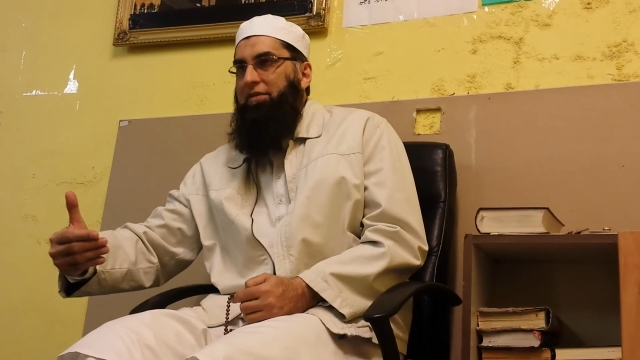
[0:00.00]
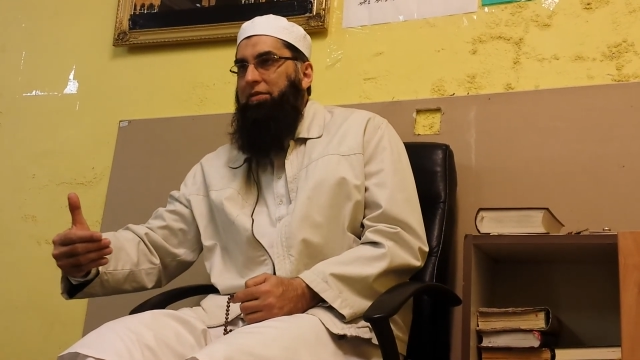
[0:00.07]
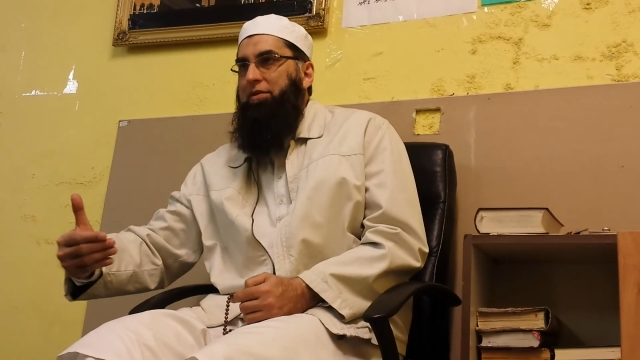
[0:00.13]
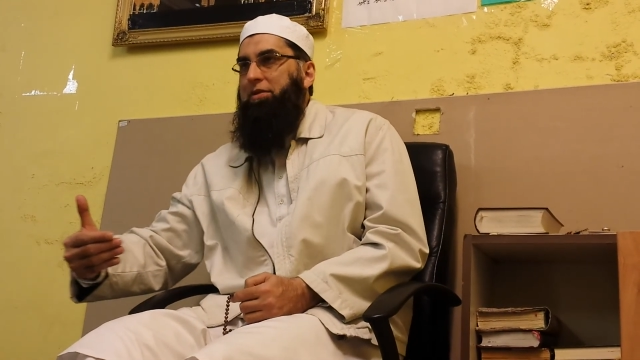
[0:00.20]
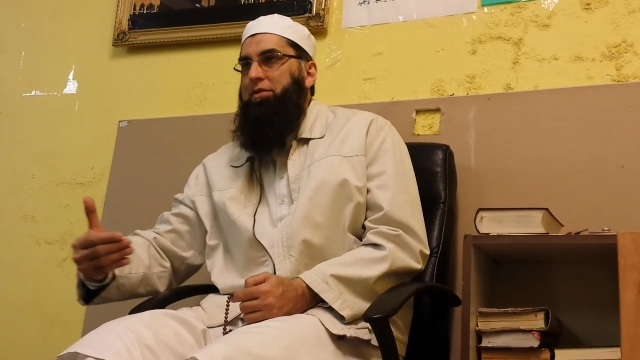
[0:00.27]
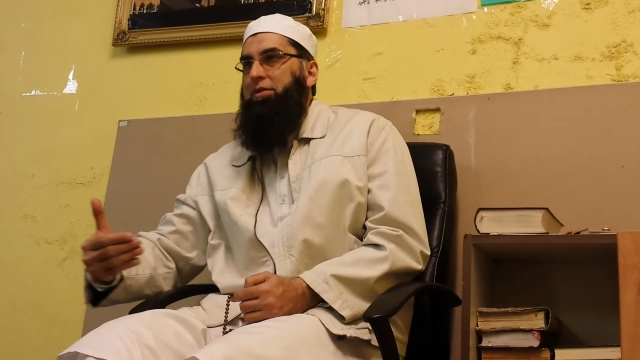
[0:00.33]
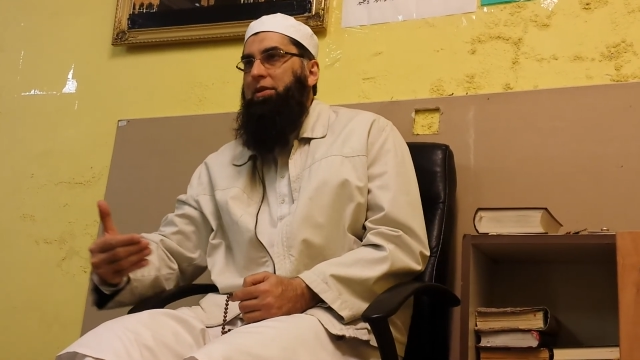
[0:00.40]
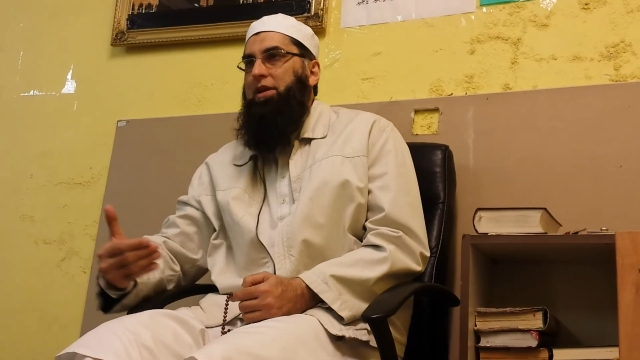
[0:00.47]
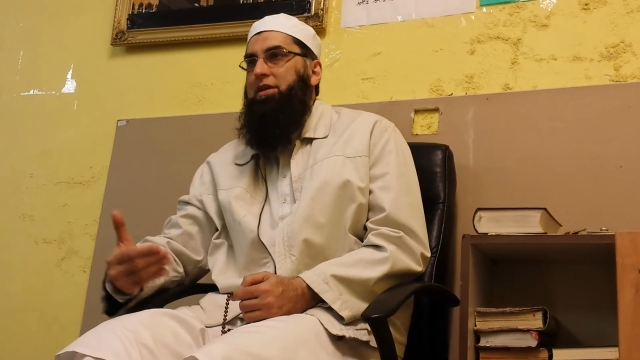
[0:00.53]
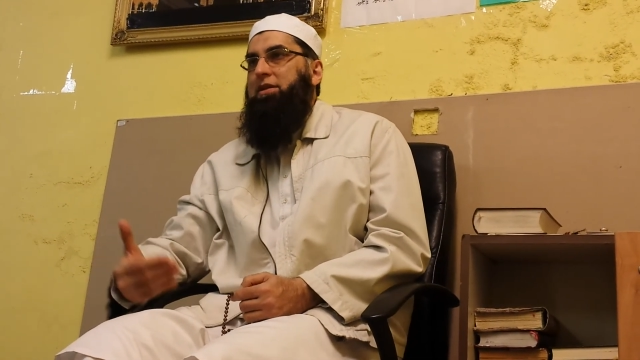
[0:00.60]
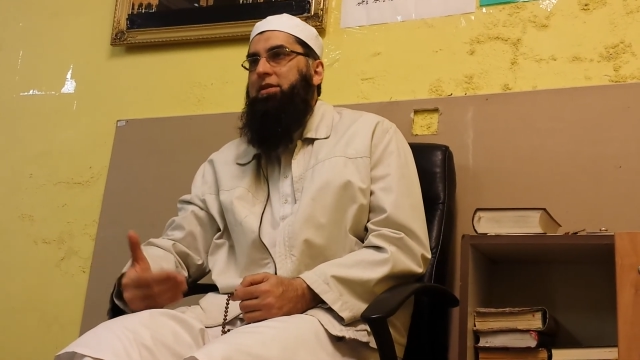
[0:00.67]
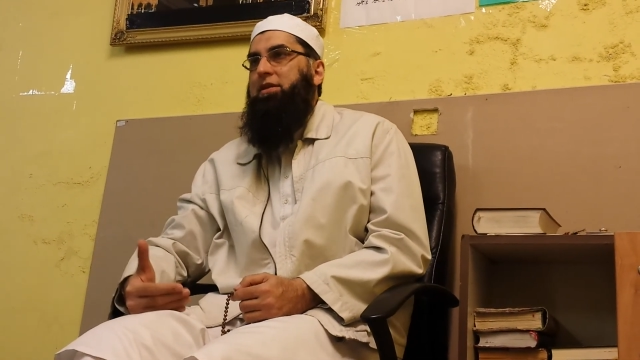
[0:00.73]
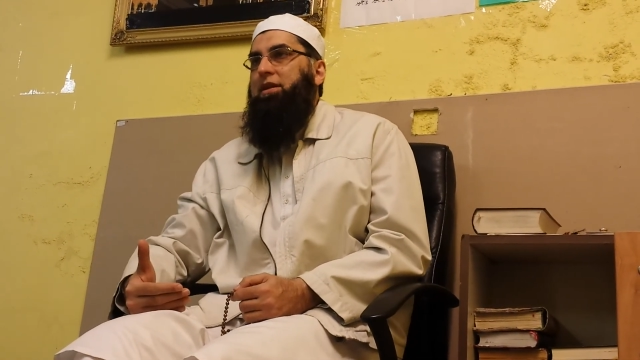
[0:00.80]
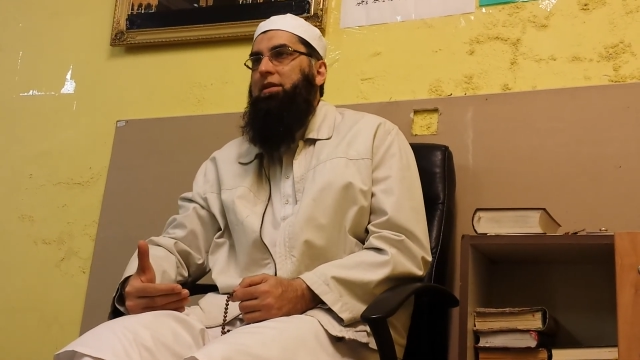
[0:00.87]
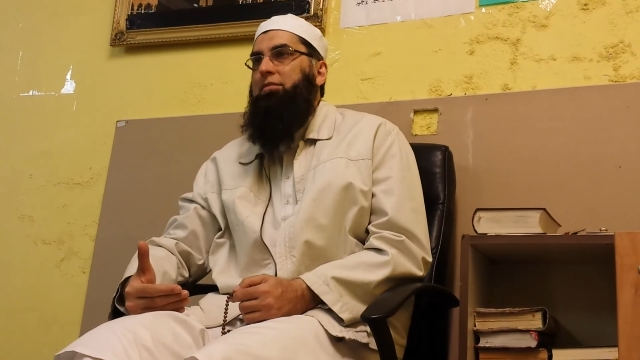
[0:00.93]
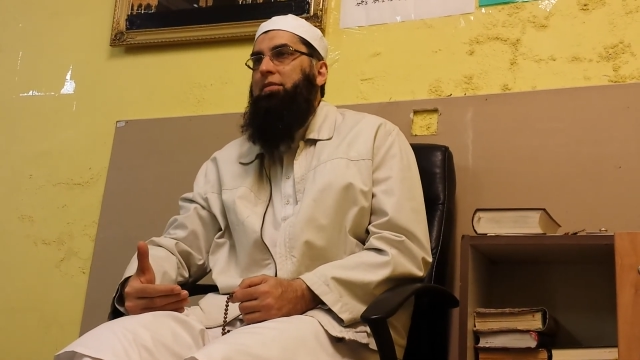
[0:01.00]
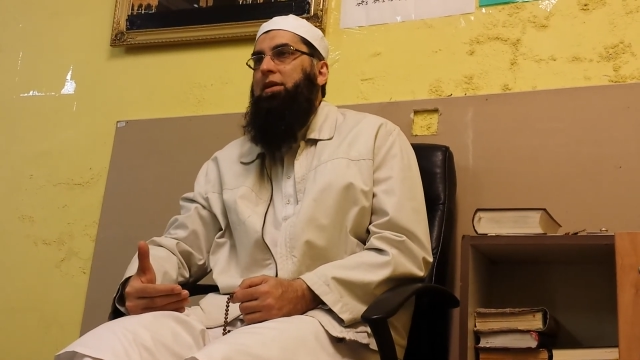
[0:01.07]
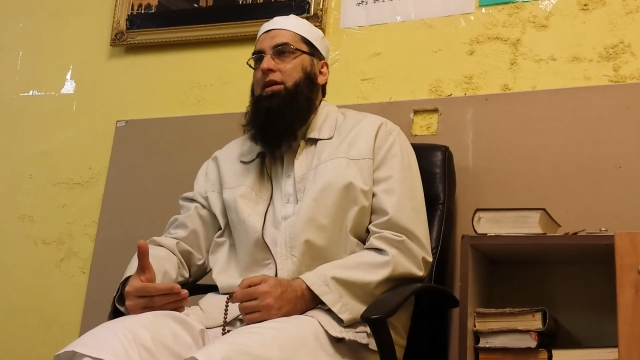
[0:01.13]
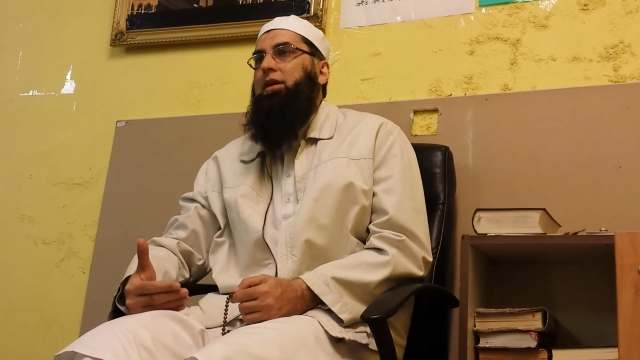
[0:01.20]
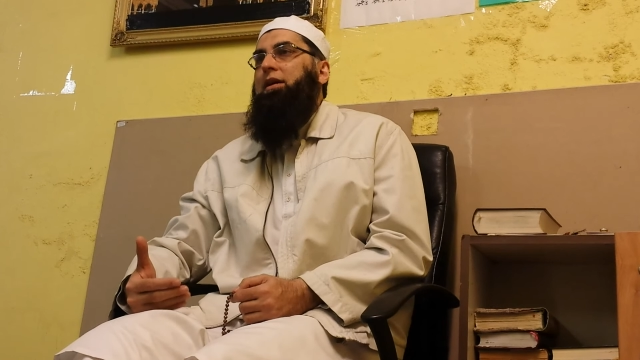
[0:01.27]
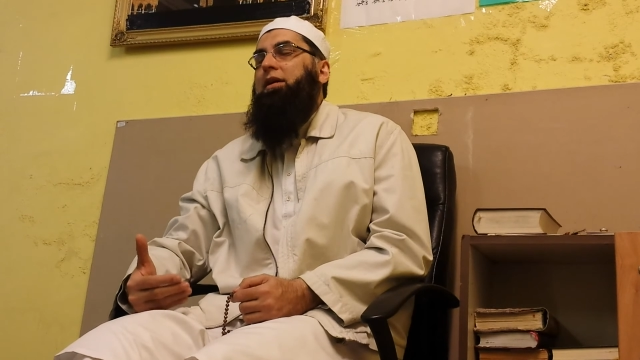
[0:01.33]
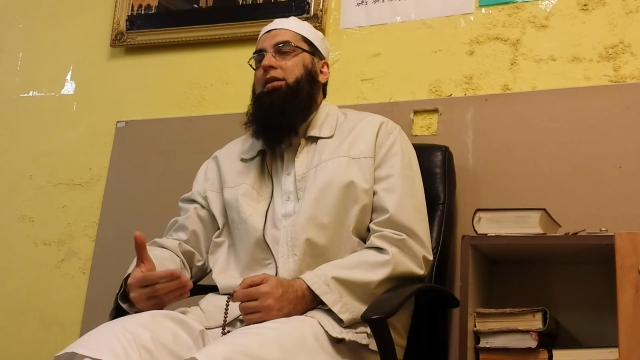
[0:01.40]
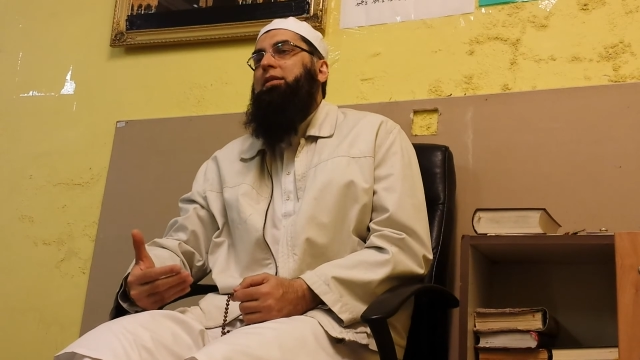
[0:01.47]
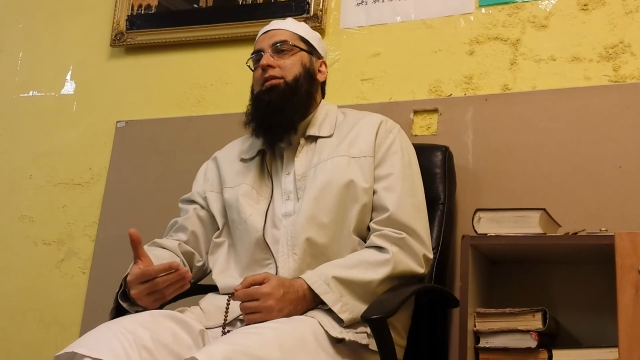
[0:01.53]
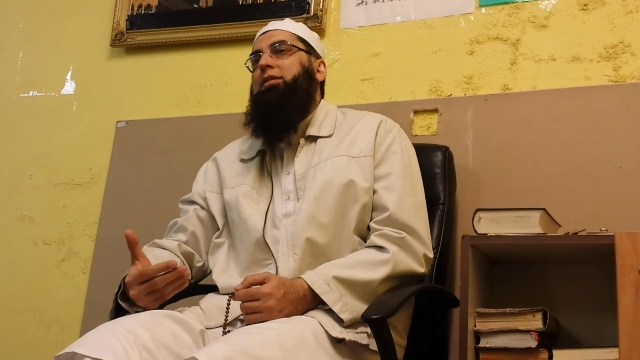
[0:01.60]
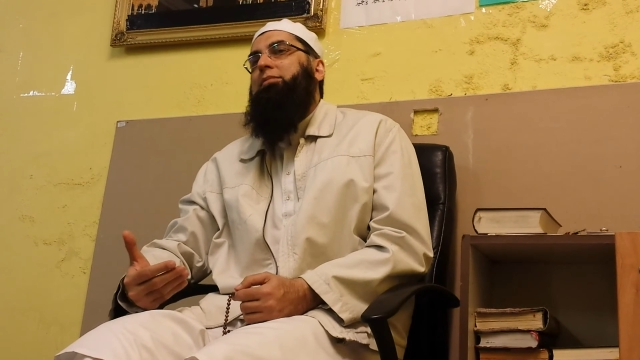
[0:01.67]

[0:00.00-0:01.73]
of Rasulullah sallallahu alaihi wasallam,